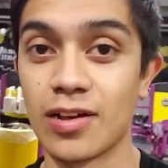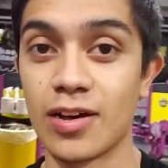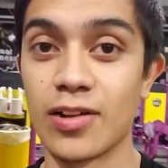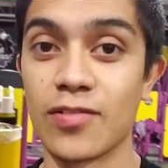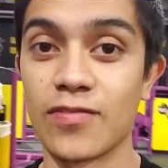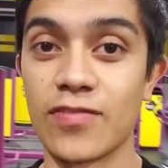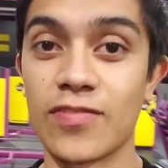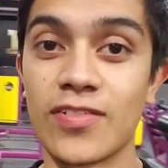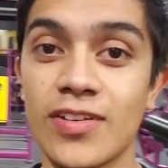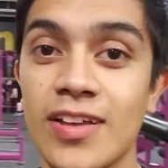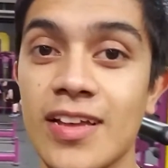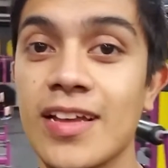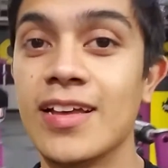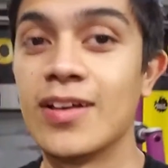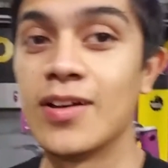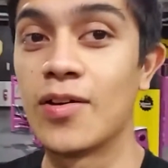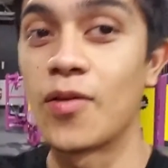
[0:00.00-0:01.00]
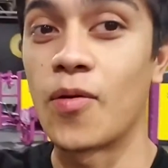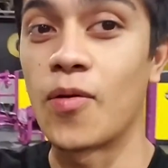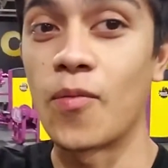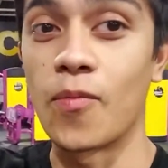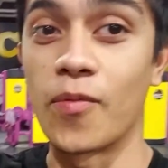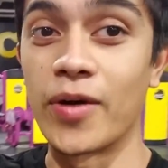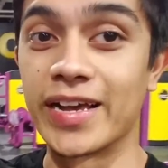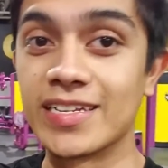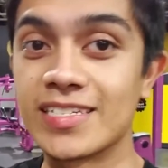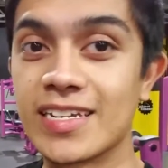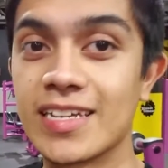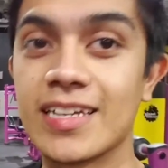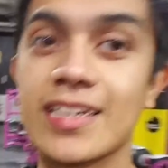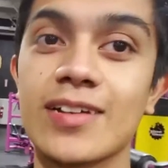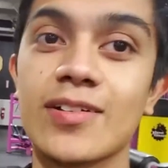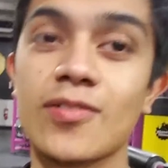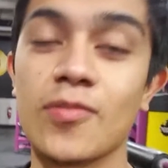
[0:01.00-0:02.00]
a lot of weight
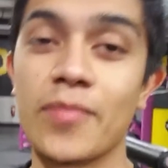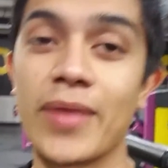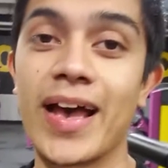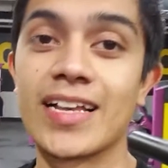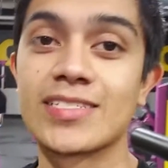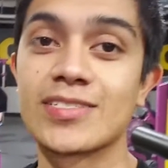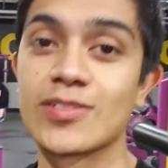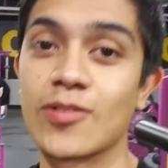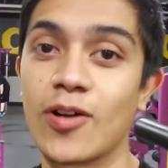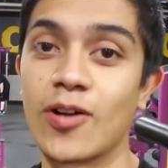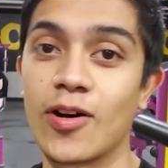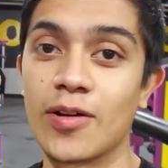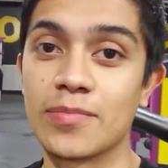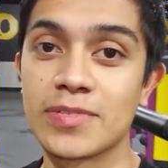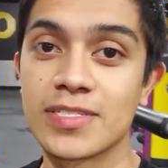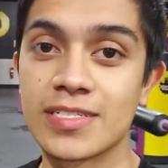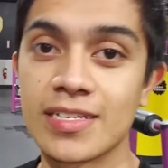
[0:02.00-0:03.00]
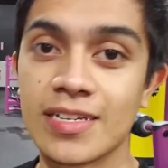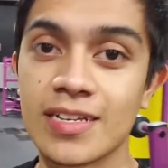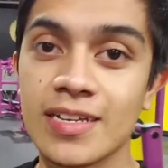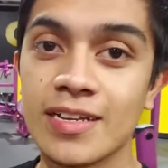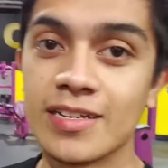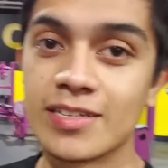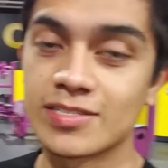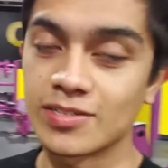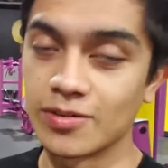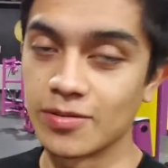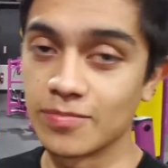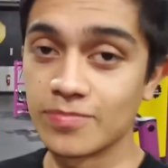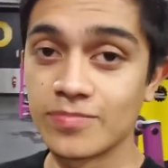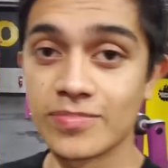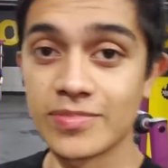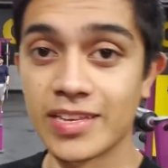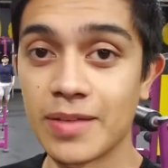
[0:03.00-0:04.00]
or mass to your arms. So
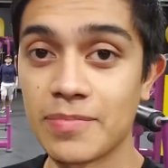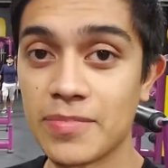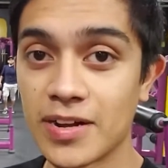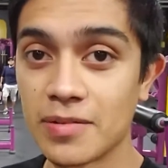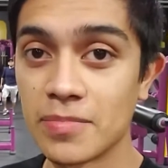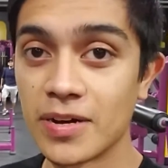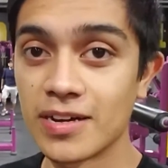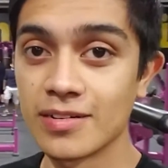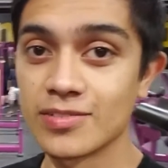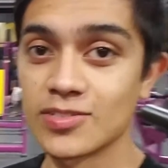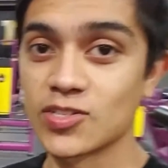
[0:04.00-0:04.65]
keep that in mind.